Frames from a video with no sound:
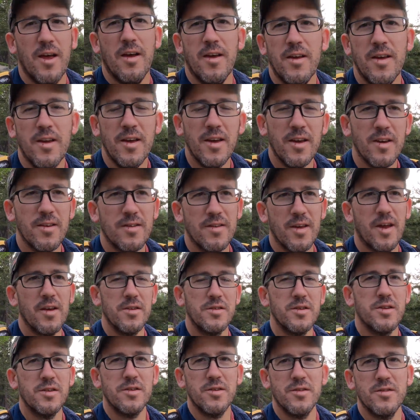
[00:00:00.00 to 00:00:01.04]
He has
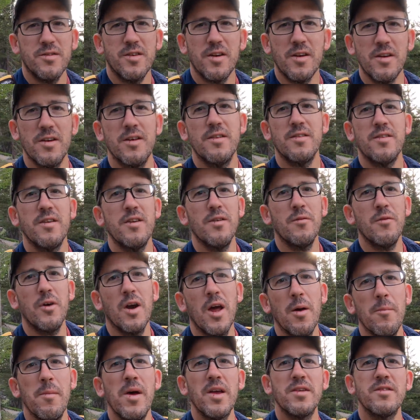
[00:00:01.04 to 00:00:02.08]
altitude sickness and we're
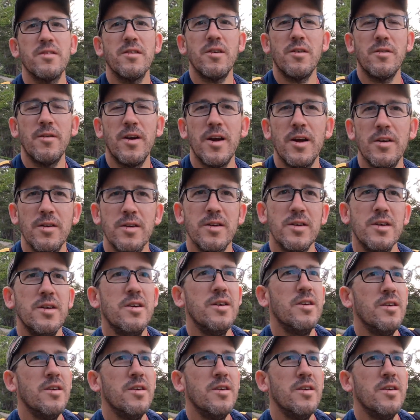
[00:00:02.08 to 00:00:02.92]
not messing around.